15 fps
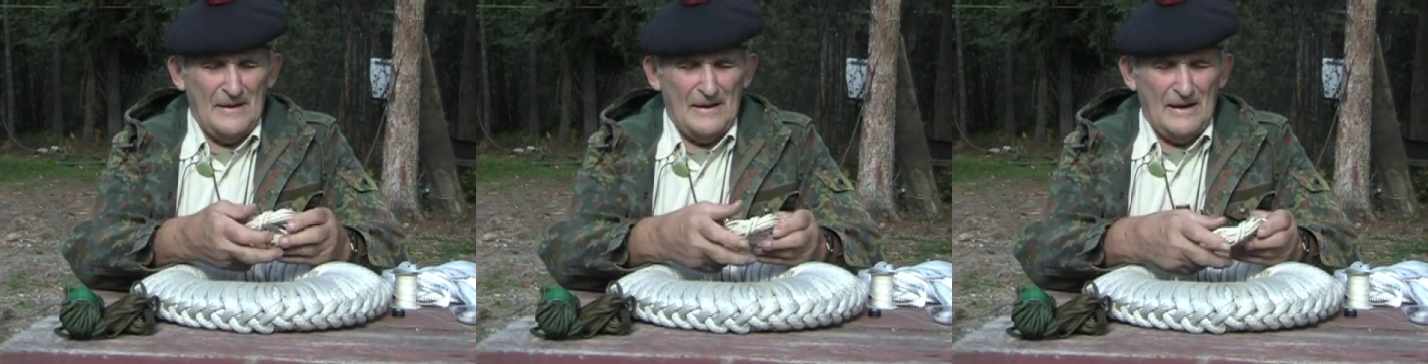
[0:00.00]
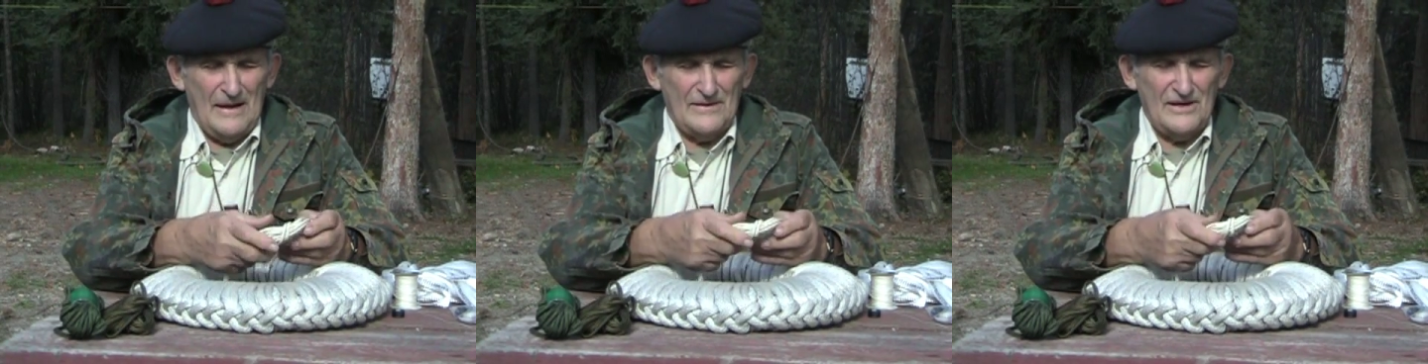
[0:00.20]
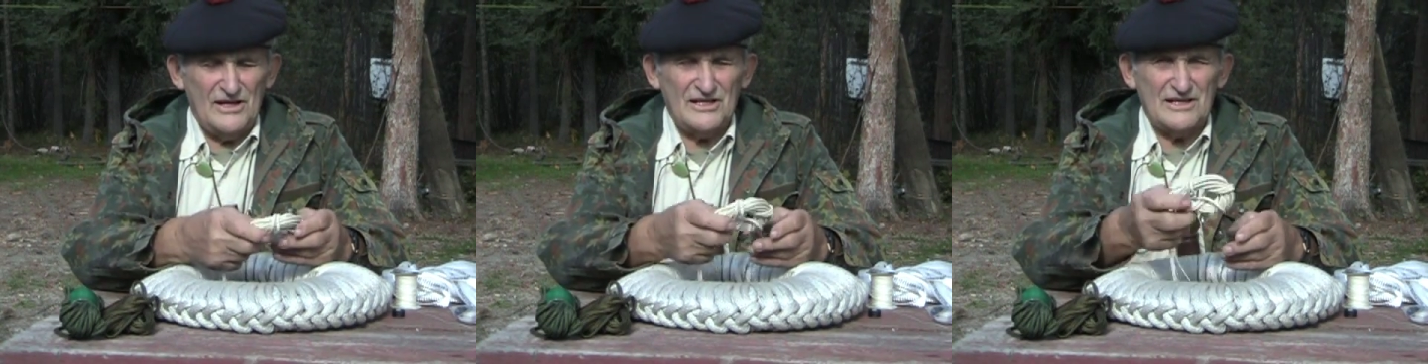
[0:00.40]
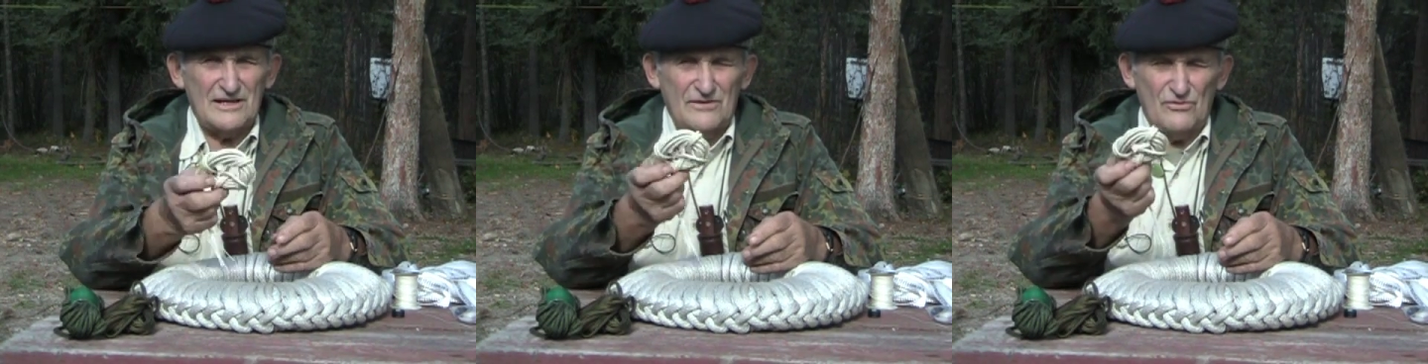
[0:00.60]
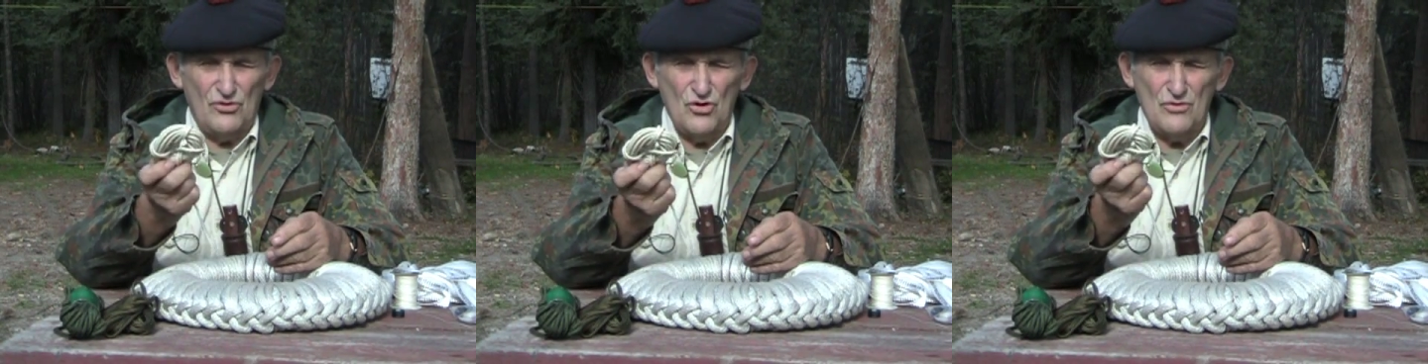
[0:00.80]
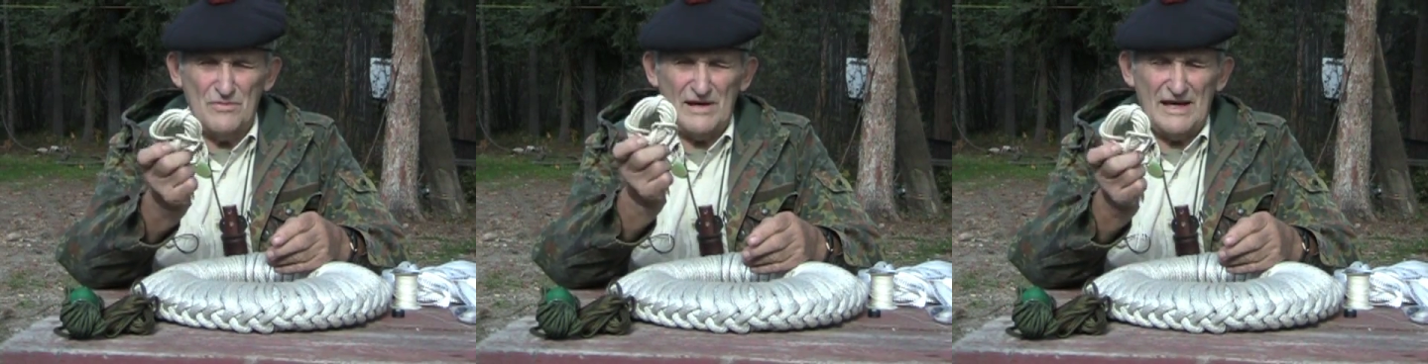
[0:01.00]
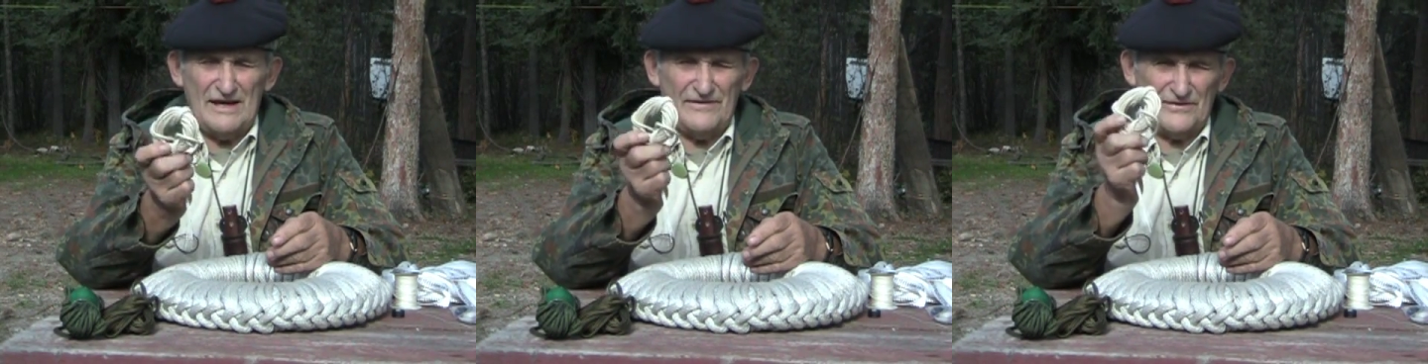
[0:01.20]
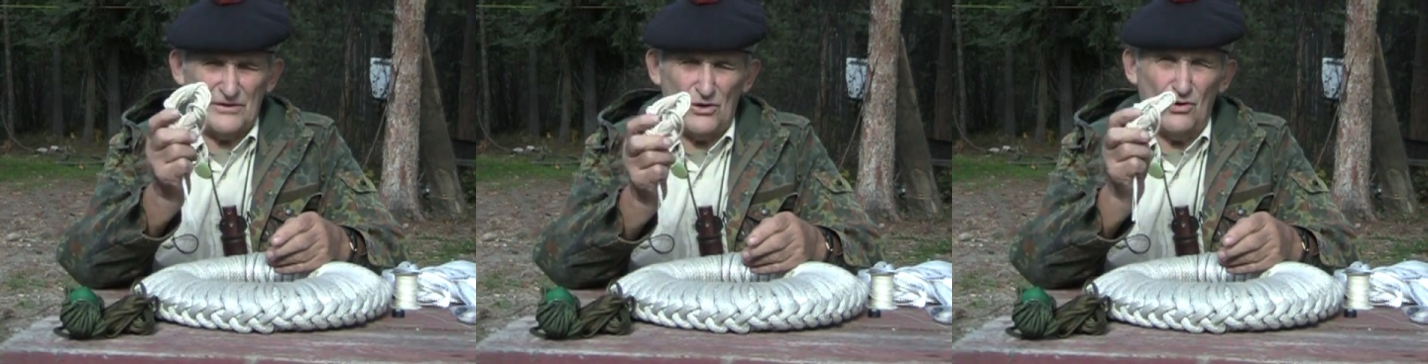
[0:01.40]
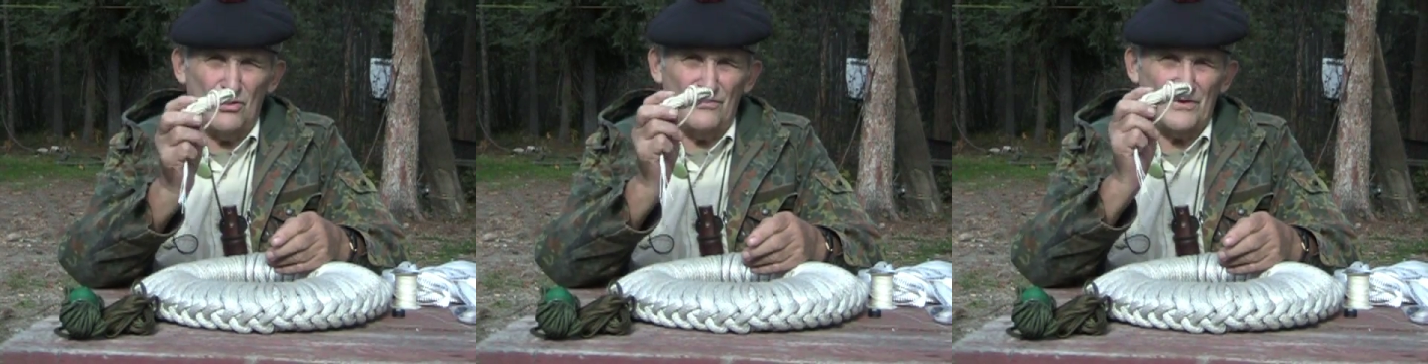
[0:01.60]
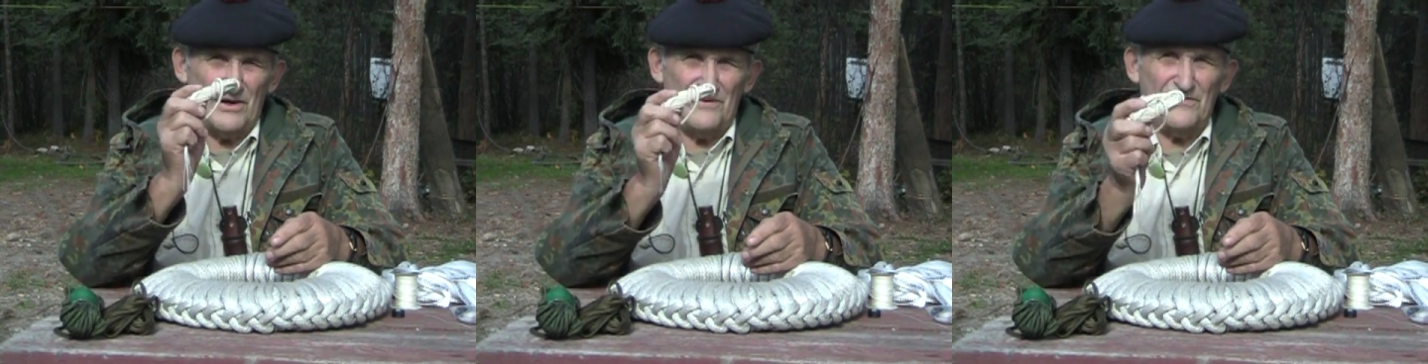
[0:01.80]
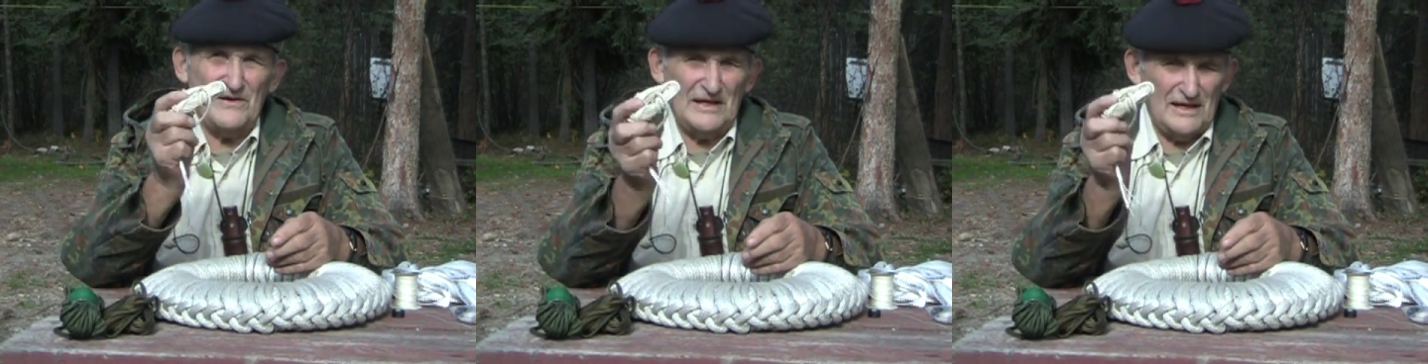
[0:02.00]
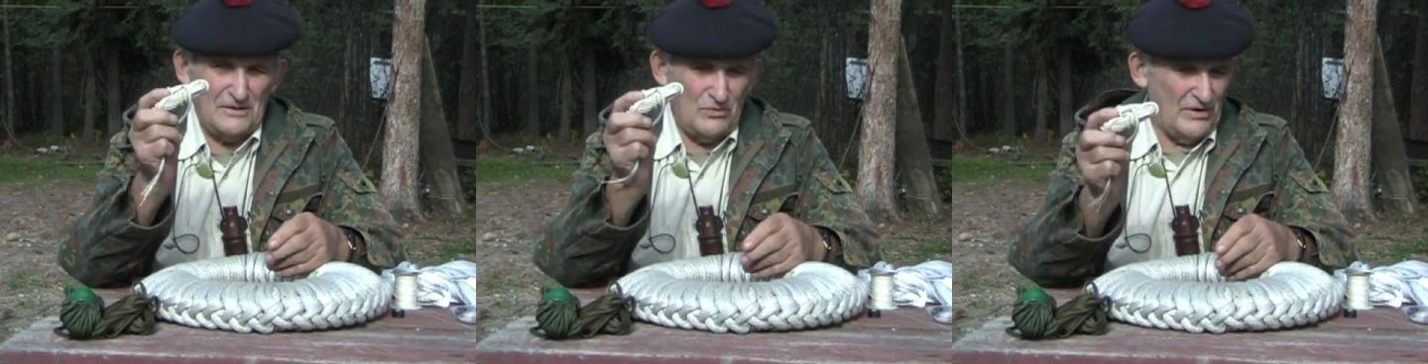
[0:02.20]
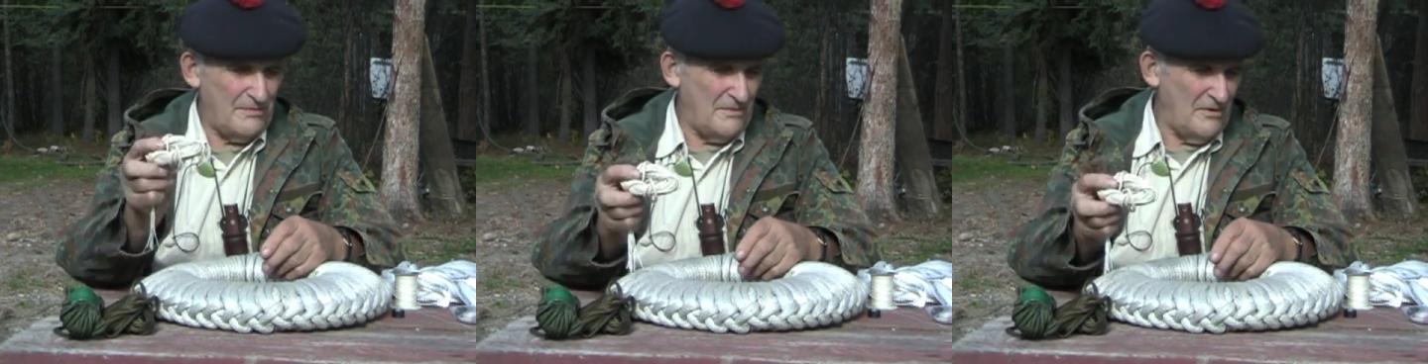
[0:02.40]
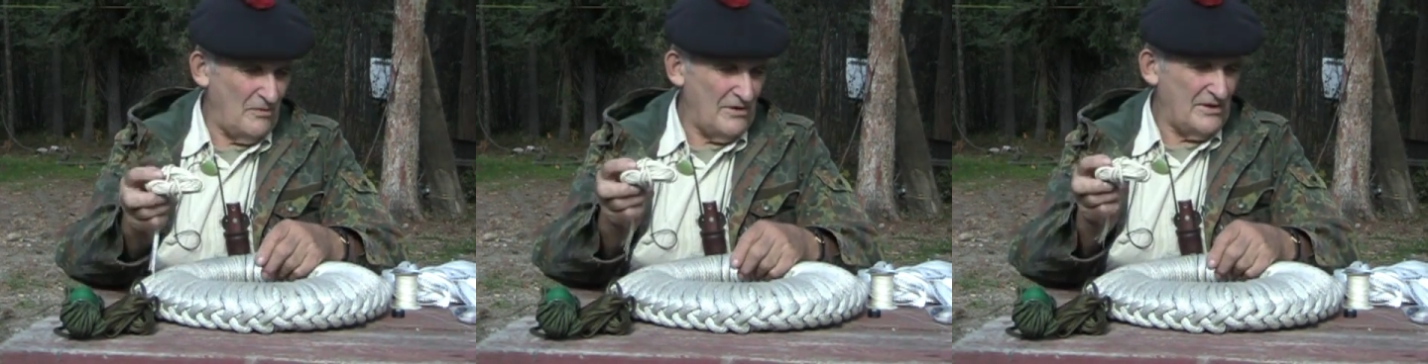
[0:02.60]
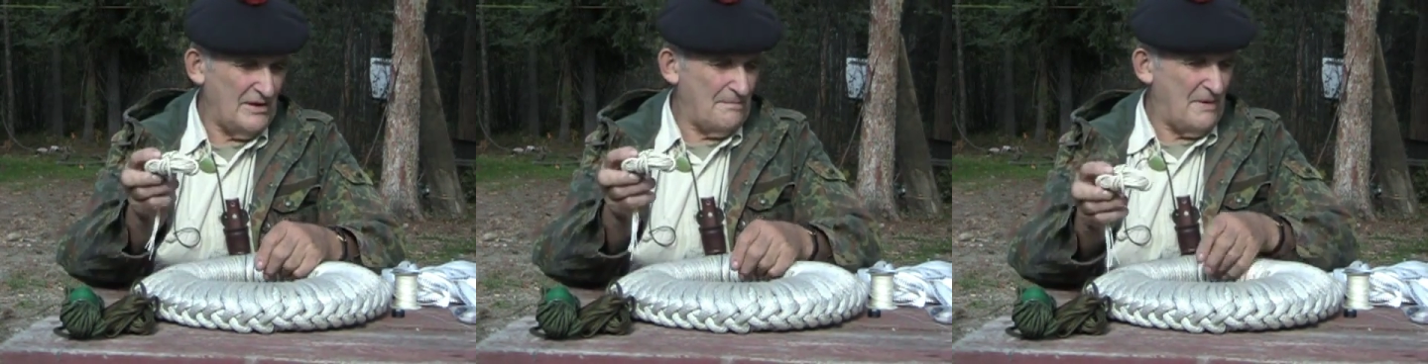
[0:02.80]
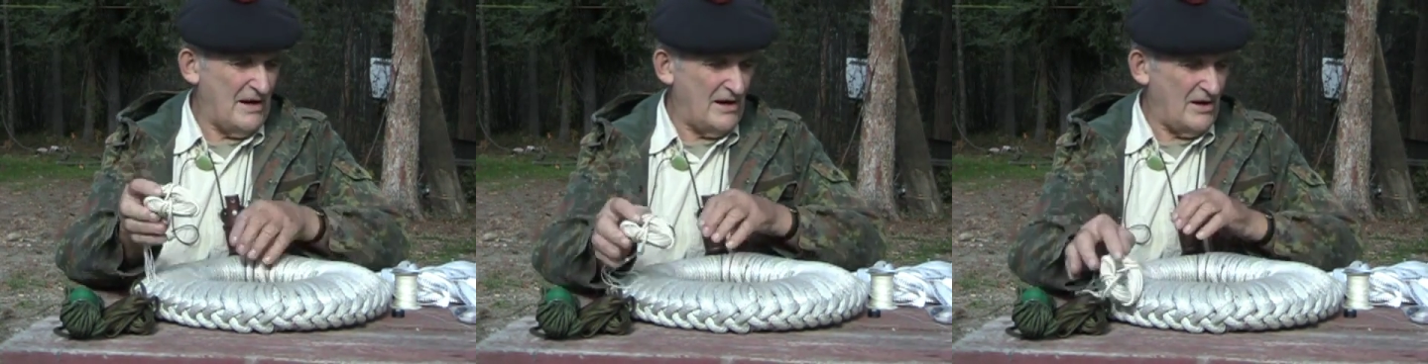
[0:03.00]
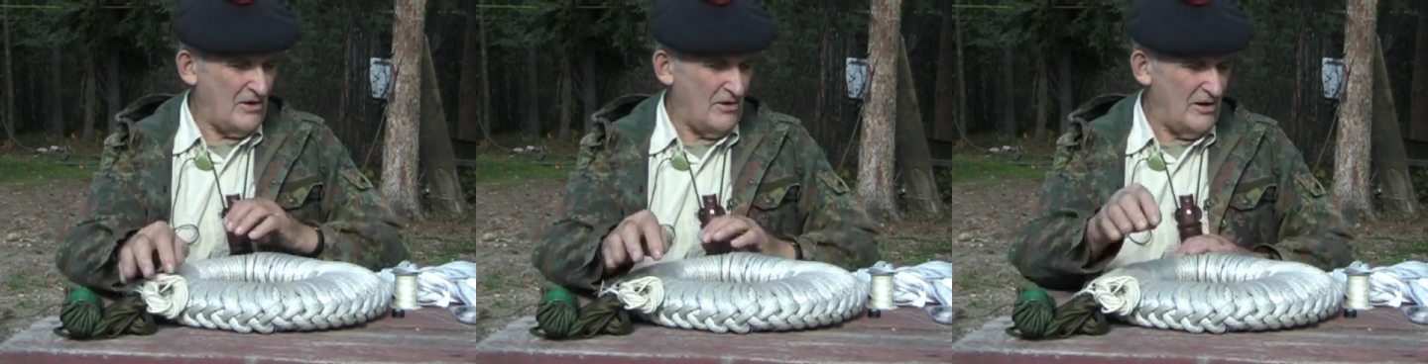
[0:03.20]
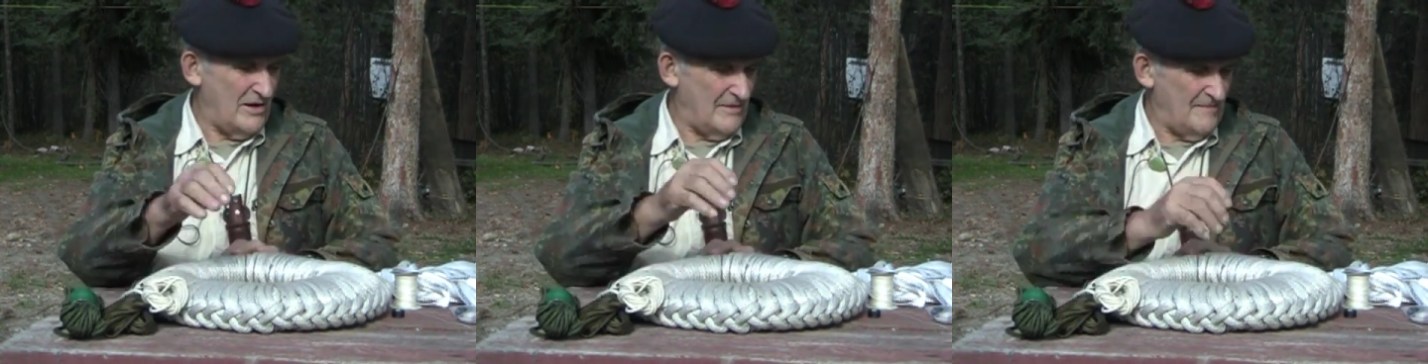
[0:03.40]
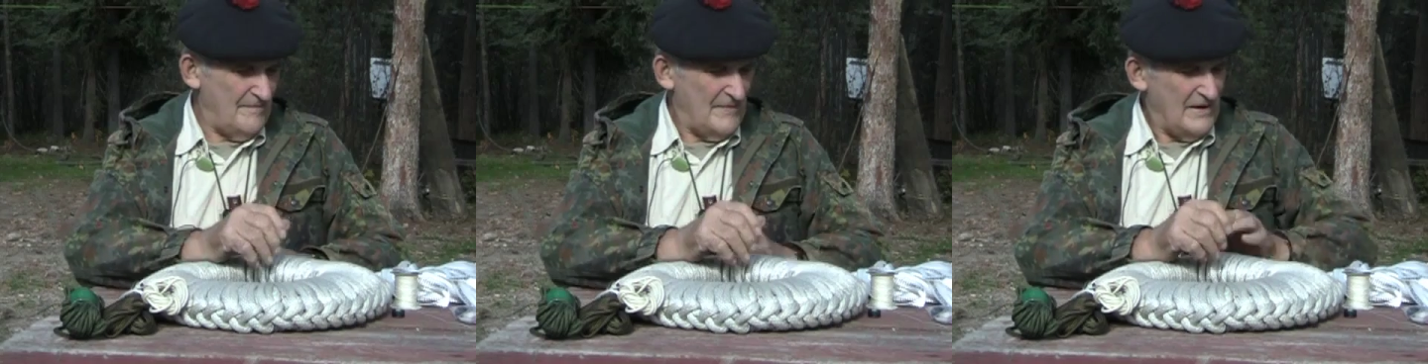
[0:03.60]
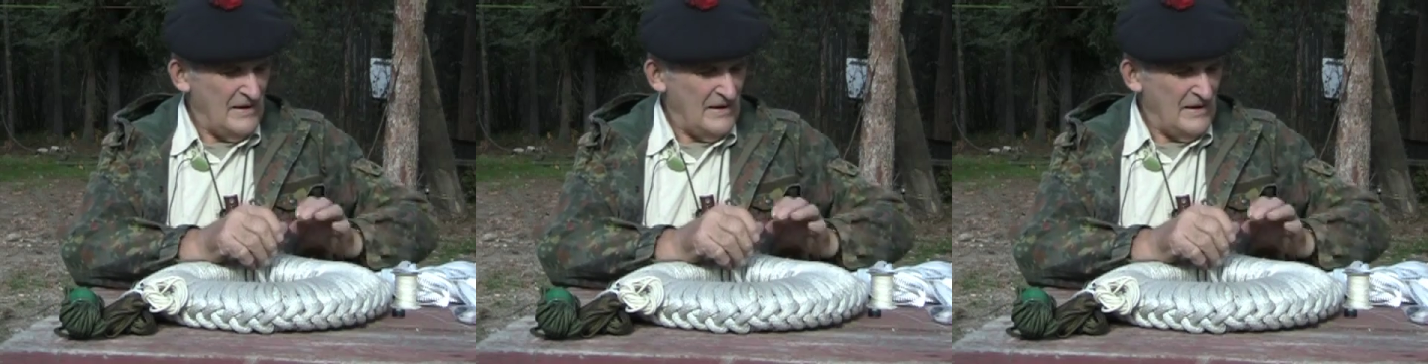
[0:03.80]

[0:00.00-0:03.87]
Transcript: and there's room left over, fill it with the paracord.